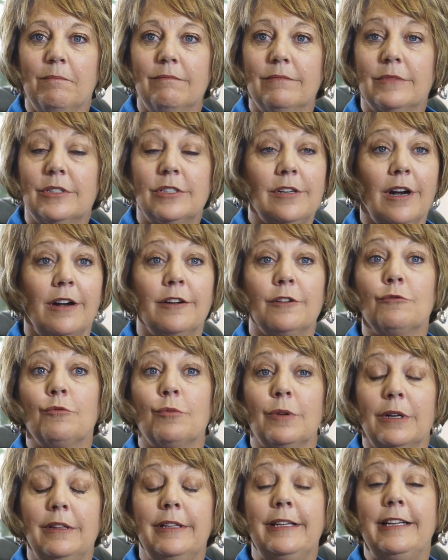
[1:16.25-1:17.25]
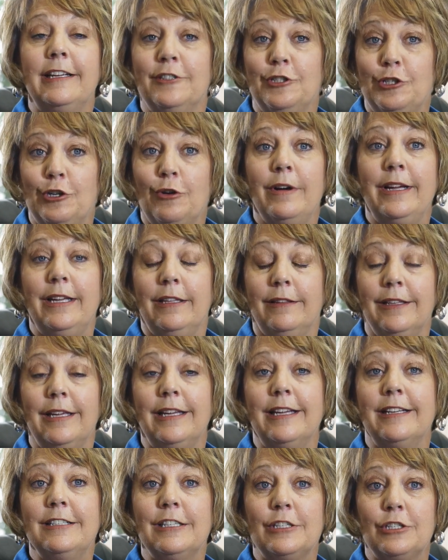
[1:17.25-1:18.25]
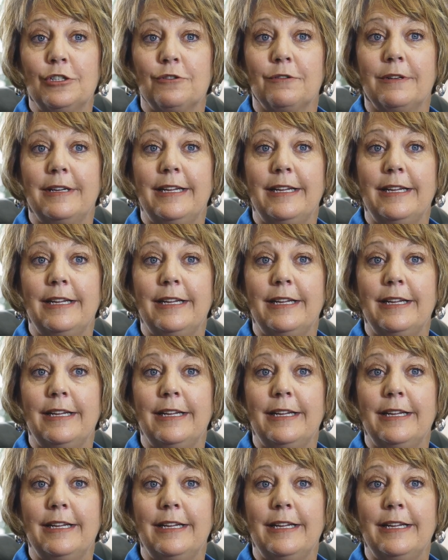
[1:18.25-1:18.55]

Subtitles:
started really enjoying the industry.